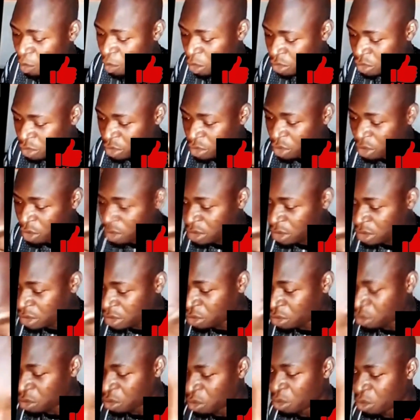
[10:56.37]
was
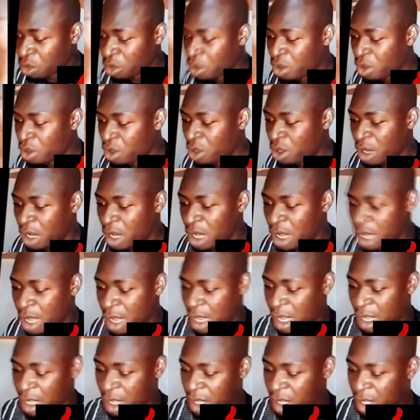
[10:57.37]
not, you
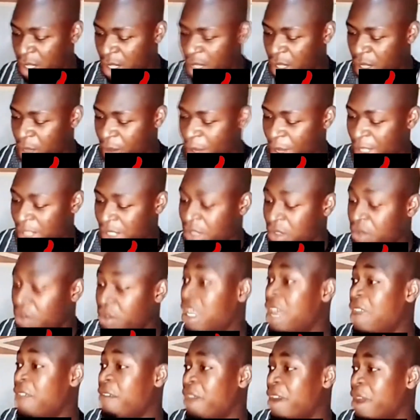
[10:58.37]
know, a
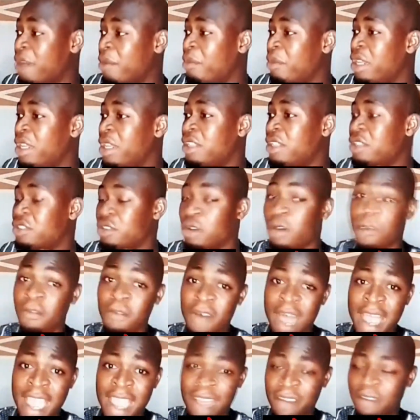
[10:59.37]
particular family
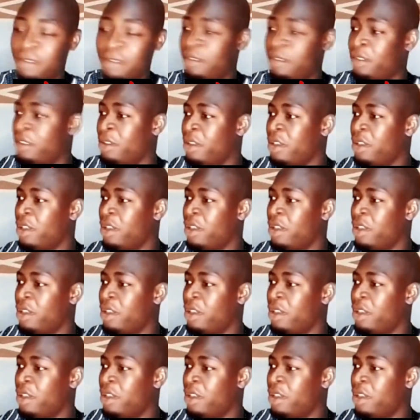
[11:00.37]
survived,